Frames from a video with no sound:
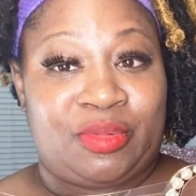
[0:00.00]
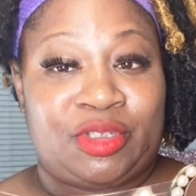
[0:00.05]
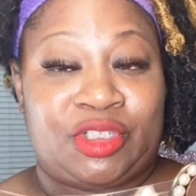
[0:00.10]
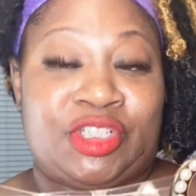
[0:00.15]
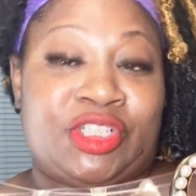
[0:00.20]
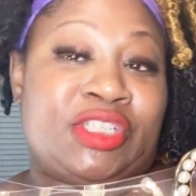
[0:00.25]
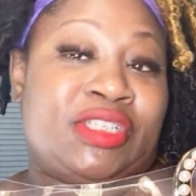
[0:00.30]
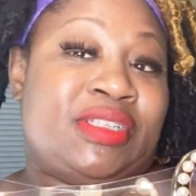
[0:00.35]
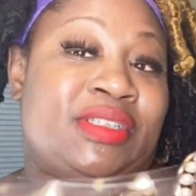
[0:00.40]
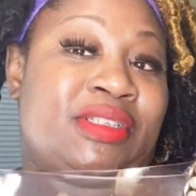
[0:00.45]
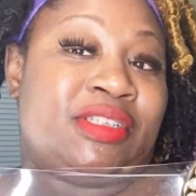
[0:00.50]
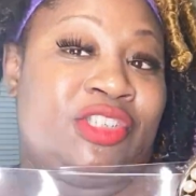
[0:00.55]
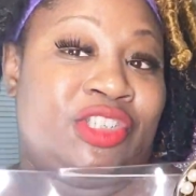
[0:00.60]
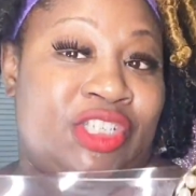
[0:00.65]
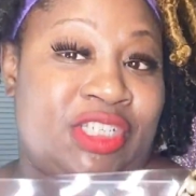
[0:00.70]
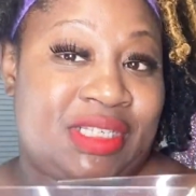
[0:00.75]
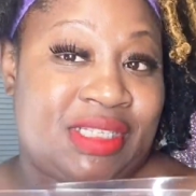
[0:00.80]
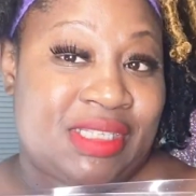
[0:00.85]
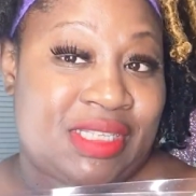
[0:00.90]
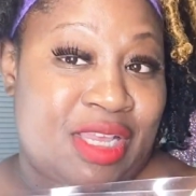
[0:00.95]
which is
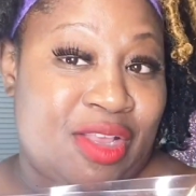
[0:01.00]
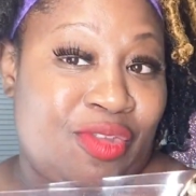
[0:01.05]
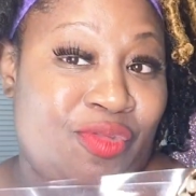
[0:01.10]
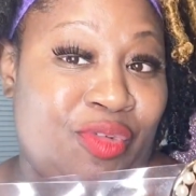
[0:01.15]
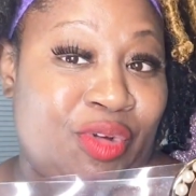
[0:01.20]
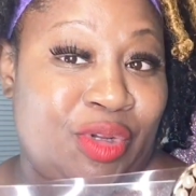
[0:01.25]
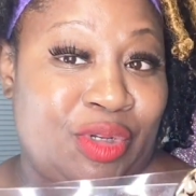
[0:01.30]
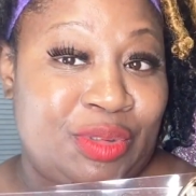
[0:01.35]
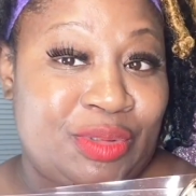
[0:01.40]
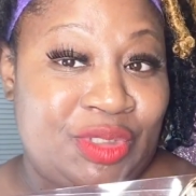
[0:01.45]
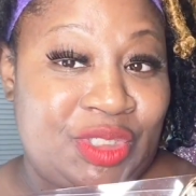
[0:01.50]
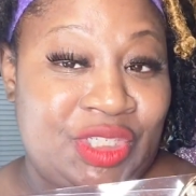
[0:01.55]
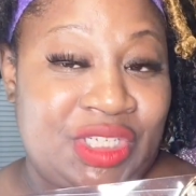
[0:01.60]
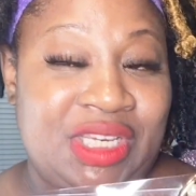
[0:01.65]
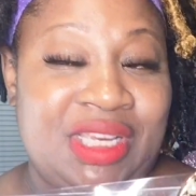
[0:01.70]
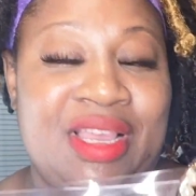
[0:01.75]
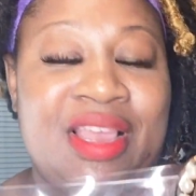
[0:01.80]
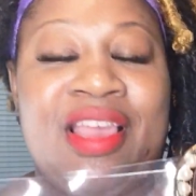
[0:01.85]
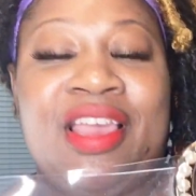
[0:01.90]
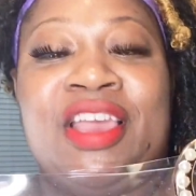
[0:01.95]
G stands for
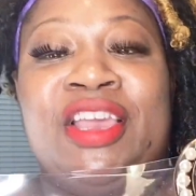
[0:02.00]
Gucci.